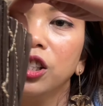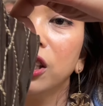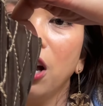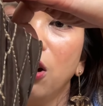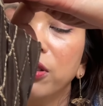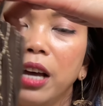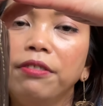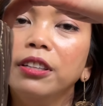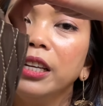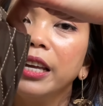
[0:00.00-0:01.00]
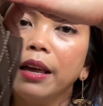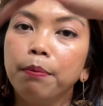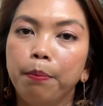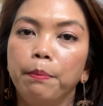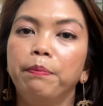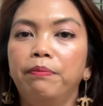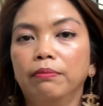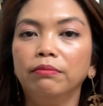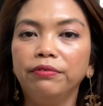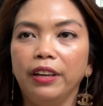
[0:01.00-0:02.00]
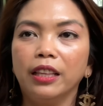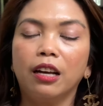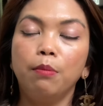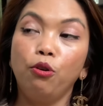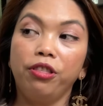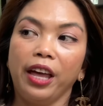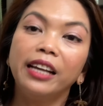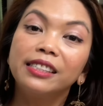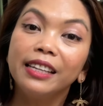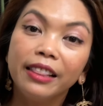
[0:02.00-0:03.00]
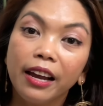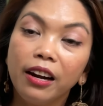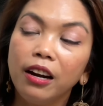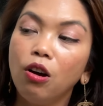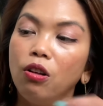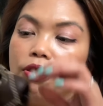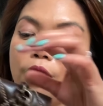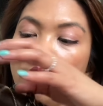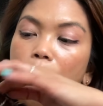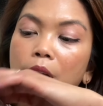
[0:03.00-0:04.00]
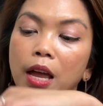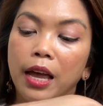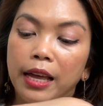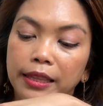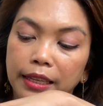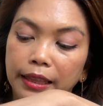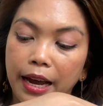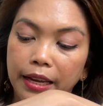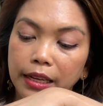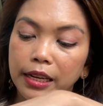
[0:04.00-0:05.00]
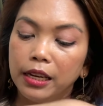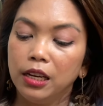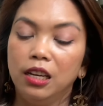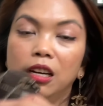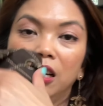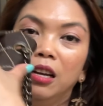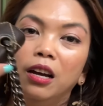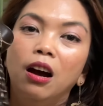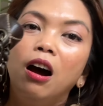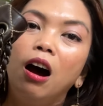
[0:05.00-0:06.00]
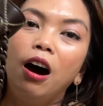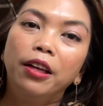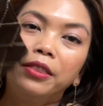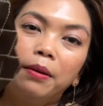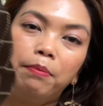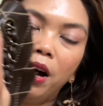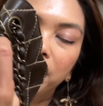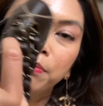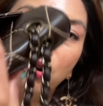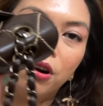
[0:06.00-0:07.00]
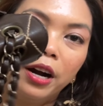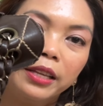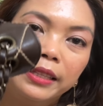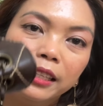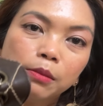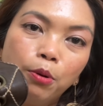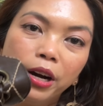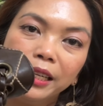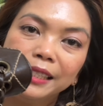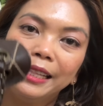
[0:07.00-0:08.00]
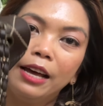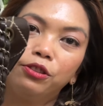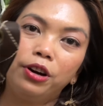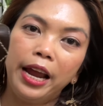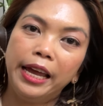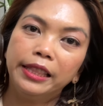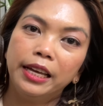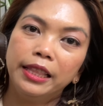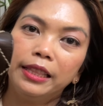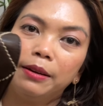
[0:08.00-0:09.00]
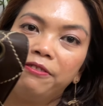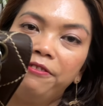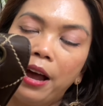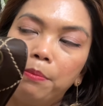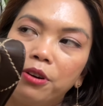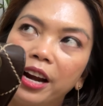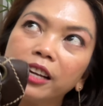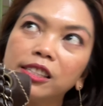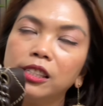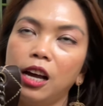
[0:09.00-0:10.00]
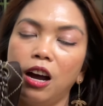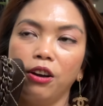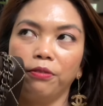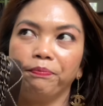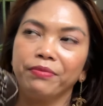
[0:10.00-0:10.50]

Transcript: so definitely can fit a couple things in there, although the lining on the bottom part, this part is leather and then the fabric, so